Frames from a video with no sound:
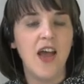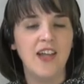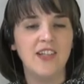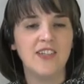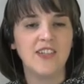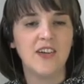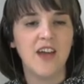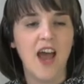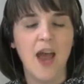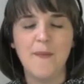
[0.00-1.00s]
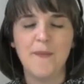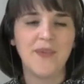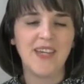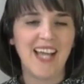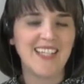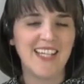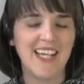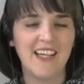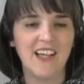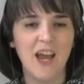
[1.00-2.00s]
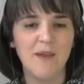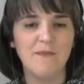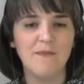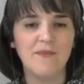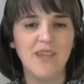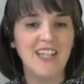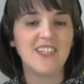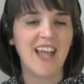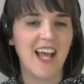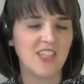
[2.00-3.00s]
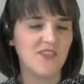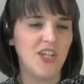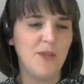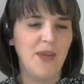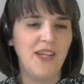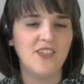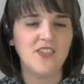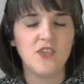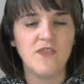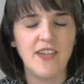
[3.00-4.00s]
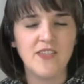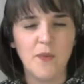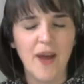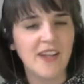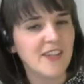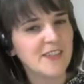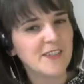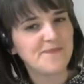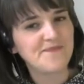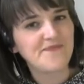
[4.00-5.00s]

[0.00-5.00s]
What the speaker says: getting it into the hands of GPs to raise awareness.